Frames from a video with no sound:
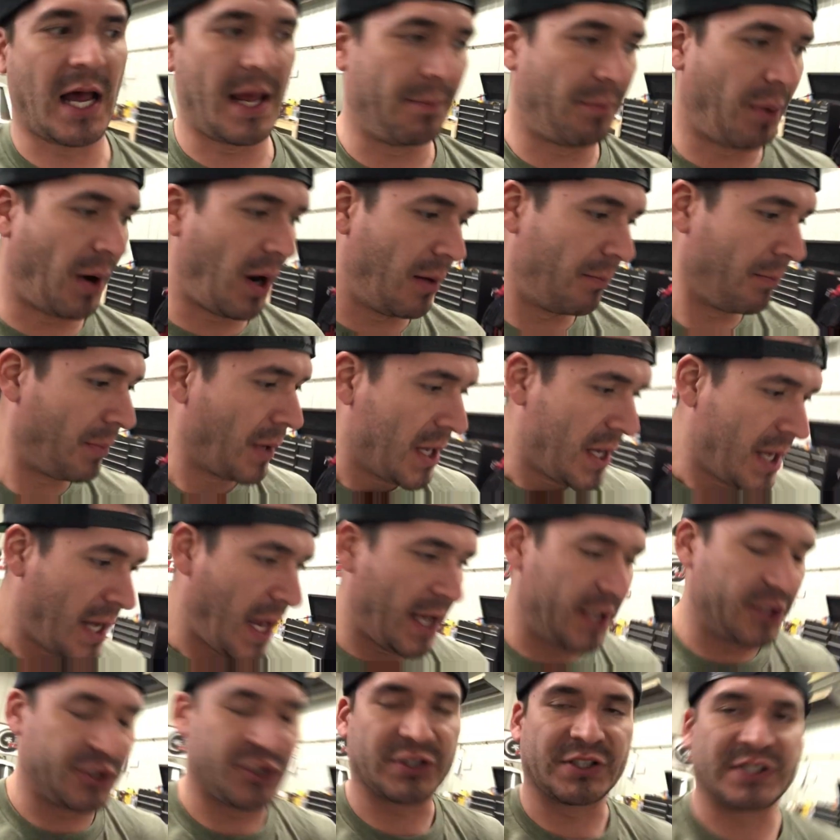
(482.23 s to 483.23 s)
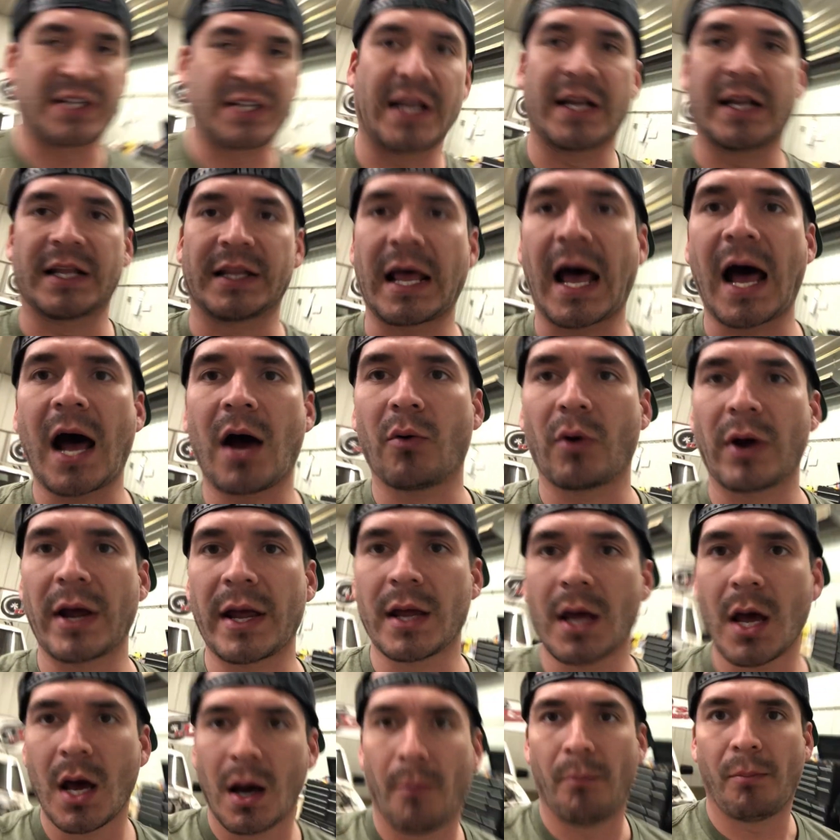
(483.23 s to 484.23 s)
pump and just did it that way.
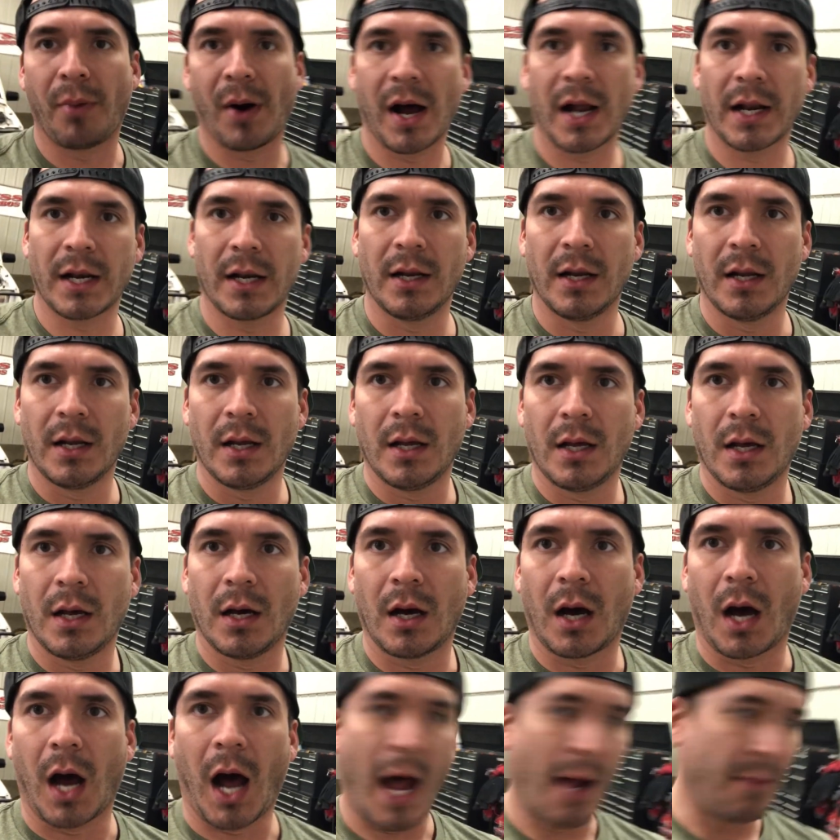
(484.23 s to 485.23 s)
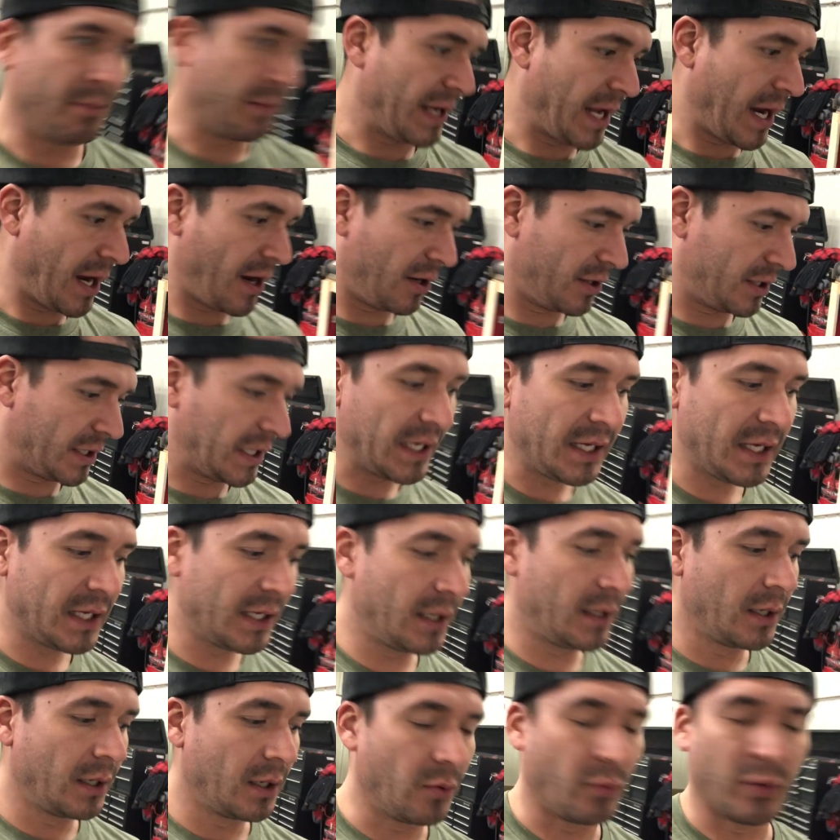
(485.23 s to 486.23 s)
But I'm guaranteed
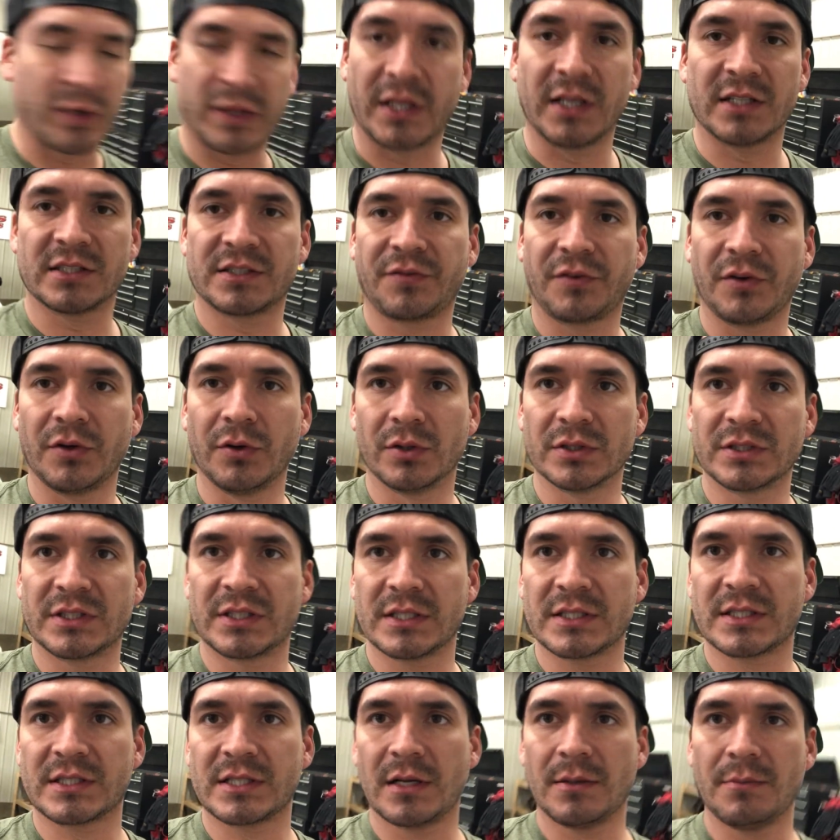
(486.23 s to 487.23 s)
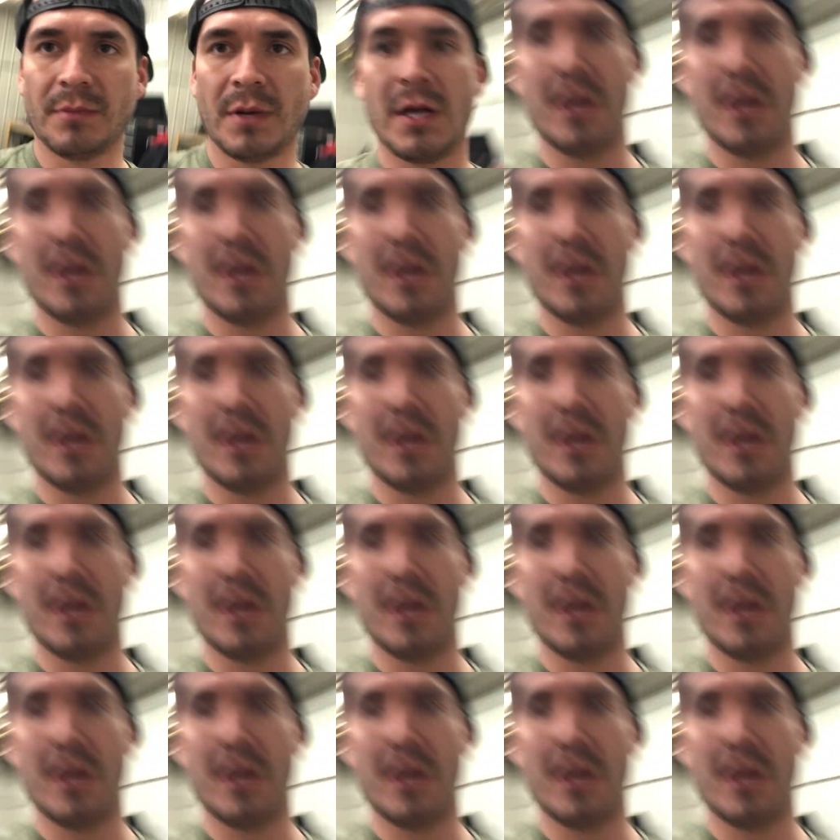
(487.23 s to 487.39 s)
with this fuel system,